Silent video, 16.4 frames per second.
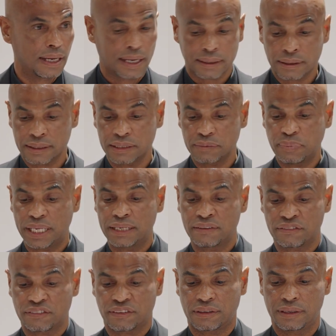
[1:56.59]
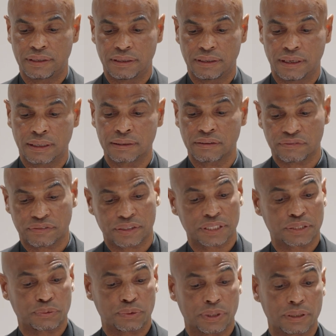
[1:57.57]
and our dependency on the
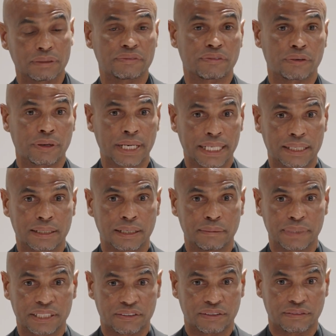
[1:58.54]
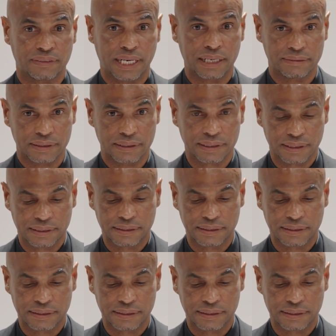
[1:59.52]
first world for economic survival.